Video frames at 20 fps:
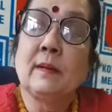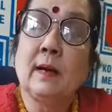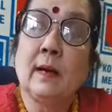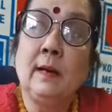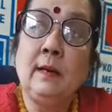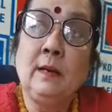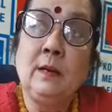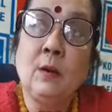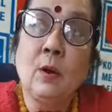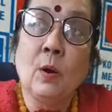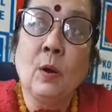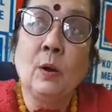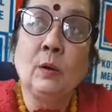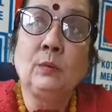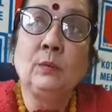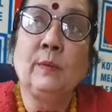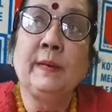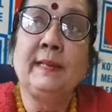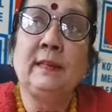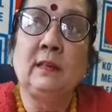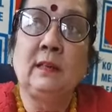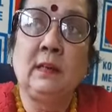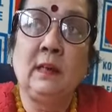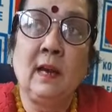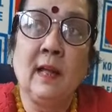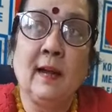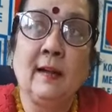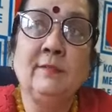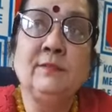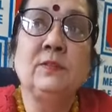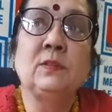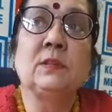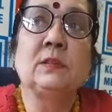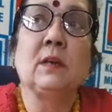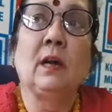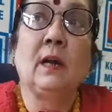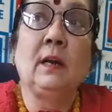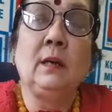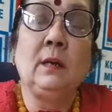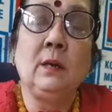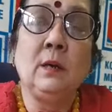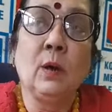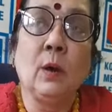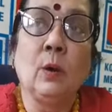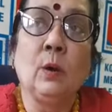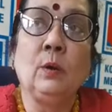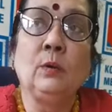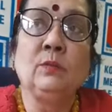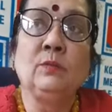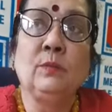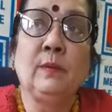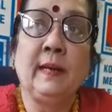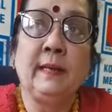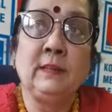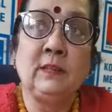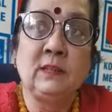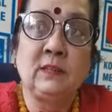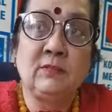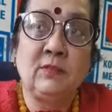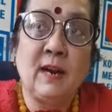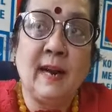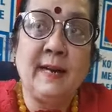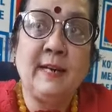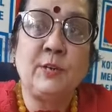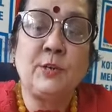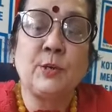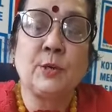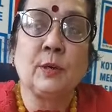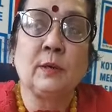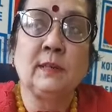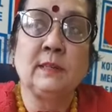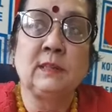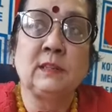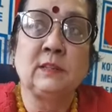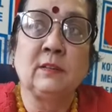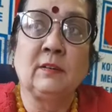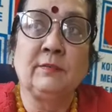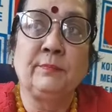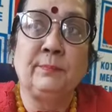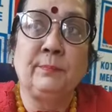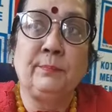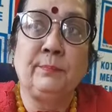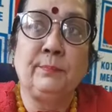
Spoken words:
along with gloves, along with right choice of